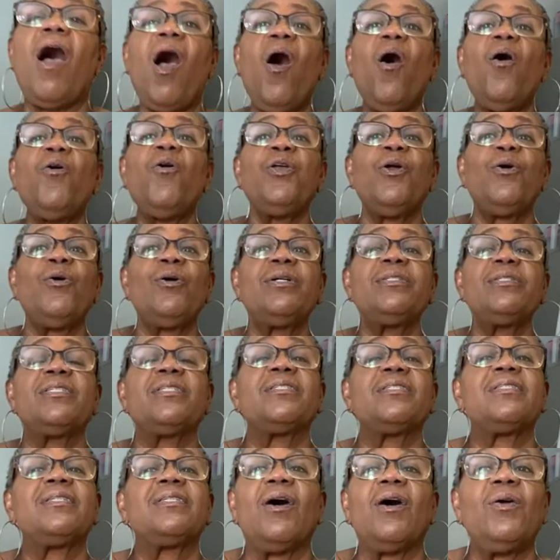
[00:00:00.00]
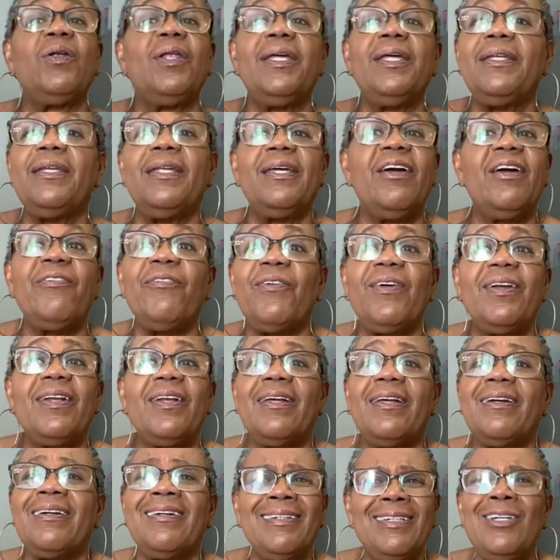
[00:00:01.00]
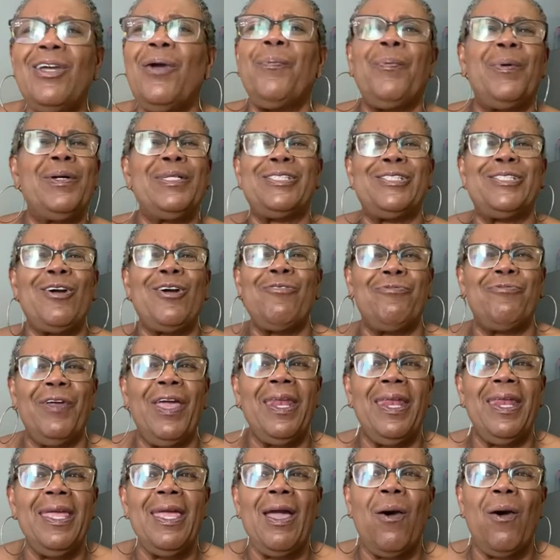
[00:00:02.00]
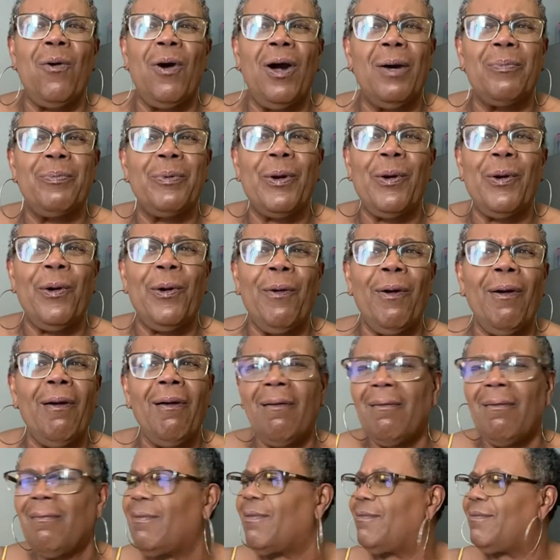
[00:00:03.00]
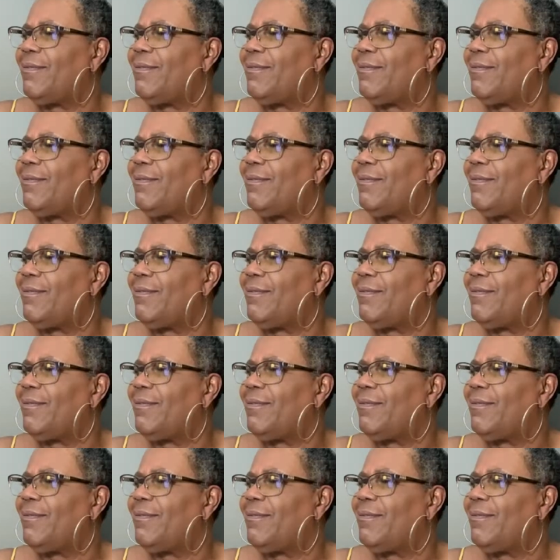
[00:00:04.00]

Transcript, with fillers: Oh, yours is totally different. You put your video up, girl.